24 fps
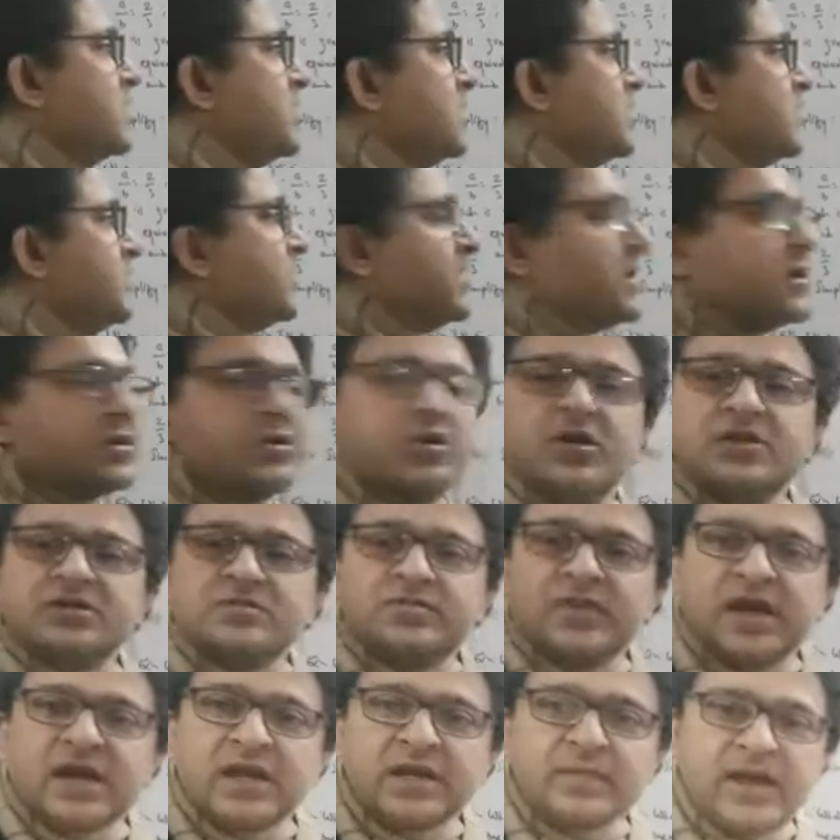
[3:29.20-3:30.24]
We will cross
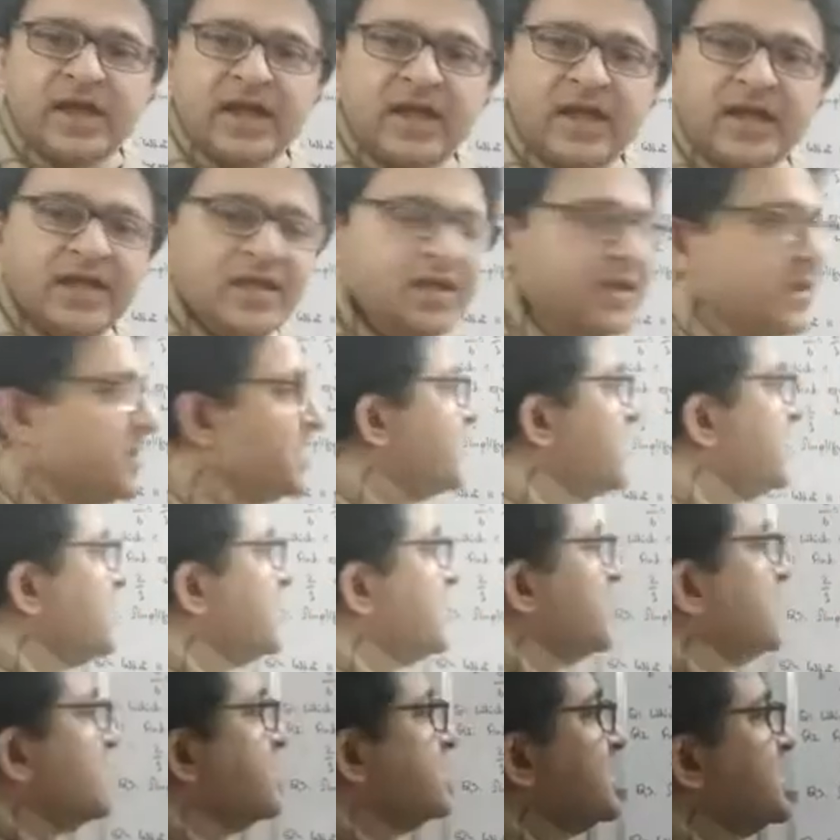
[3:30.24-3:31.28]
multiply.
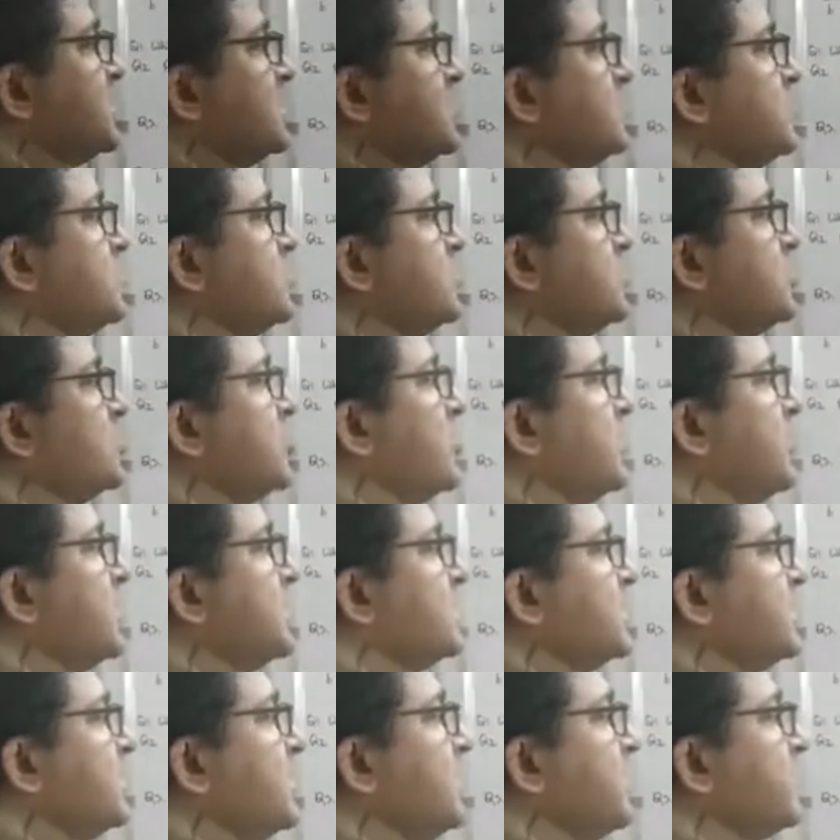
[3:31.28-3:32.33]
See, 2 by
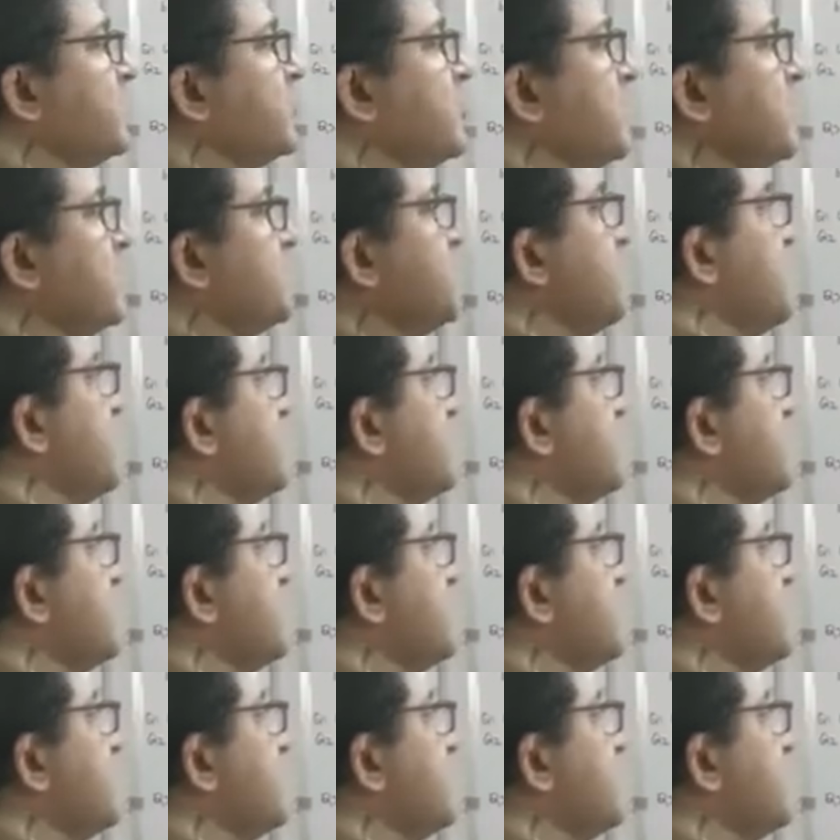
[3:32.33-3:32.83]
3 and 4 by 5.